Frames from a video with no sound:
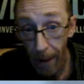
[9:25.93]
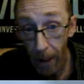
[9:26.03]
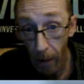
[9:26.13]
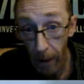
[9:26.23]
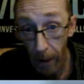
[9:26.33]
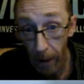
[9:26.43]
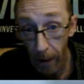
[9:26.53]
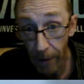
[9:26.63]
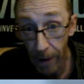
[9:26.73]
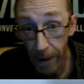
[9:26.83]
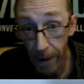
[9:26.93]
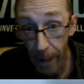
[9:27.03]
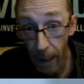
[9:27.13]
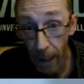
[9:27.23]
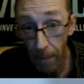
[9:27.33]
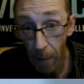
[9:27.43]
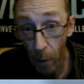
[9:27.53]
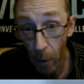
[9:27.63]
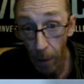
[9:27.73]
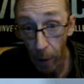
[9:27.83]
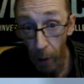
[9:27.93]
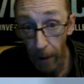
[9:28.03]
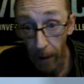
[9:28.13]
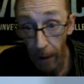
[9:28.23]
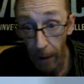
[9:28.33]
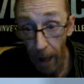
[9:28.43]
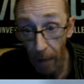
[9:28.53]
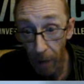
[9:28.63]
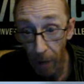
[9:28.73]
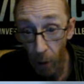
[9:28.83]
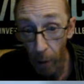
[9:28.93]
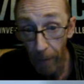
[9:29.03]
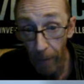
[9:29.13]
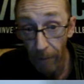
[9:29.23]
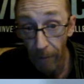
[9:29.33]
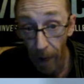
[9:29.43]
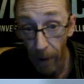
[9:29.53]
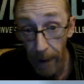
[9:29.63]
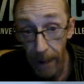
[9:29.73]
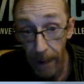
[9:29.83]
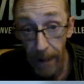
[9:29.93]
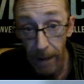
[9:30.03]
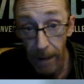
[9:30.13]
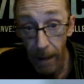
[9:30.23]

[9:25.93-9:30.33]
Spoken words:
earlier evidence and build upon it and have a lot of it validated,